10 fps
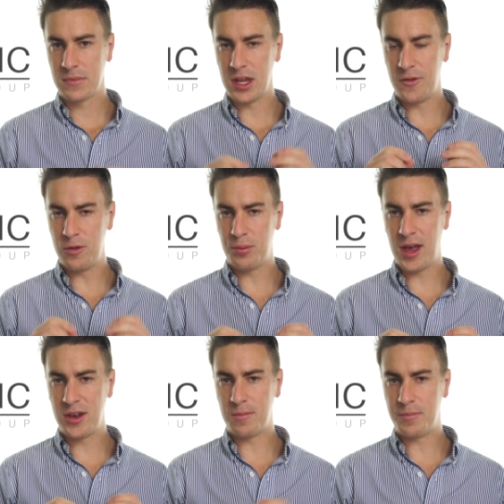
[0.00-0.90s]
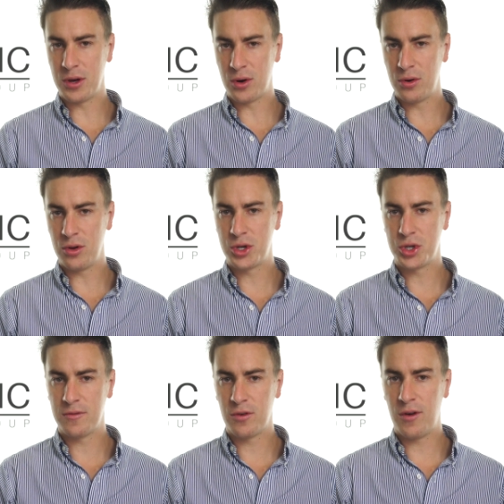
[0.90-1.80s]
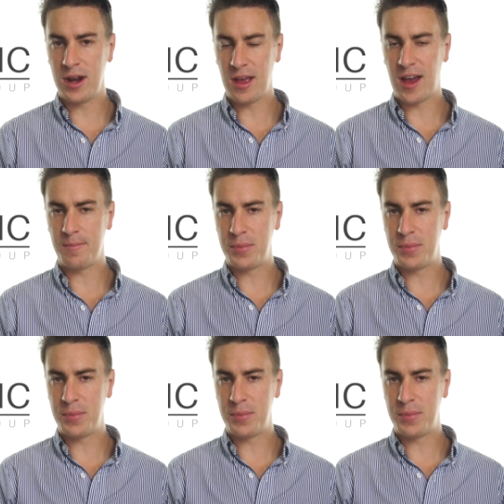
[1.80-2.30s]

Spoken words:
If you plan to build, you should have already had